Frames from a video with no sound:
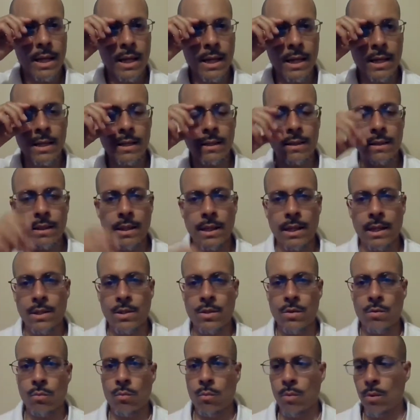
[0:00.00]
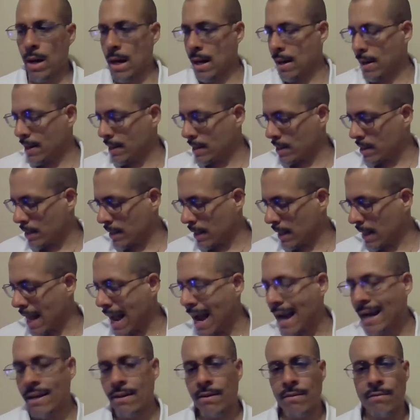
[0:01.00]
and it's a
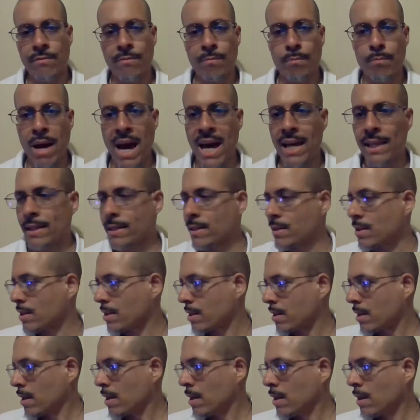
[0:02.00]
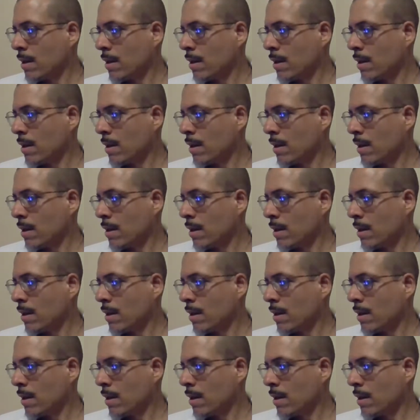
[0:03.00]
lack of balance